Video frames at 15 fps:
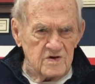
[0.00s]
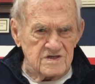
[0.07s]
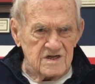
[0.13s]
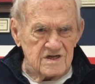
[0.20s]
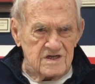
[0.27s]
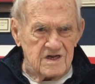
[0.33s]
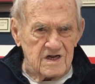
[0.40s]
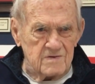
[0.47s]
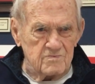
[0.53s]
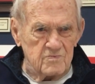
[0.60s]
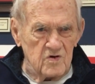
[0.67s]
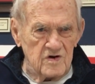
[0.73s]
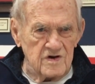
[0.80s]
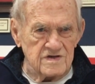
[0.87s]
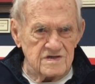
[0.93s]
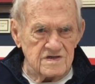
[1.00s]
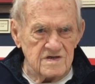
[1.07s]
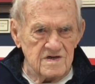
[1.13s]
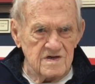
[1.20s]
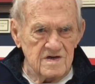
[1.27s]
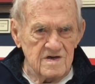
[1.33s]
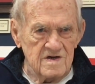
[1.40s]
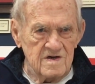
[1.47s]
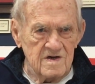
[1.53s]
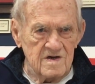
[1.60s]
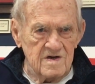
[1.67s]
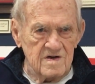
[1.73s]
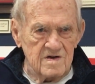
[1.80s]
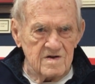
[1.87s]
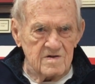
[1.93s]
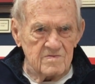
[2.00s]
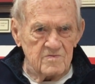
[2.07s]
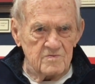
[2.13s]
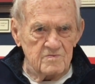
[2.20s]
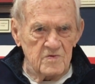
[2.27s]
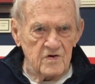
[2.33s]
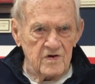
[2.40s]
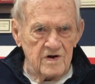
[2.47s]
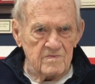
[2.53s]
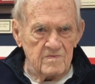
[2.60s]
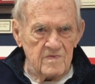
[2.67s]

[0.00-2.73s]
is it? Dick Boys? Marina.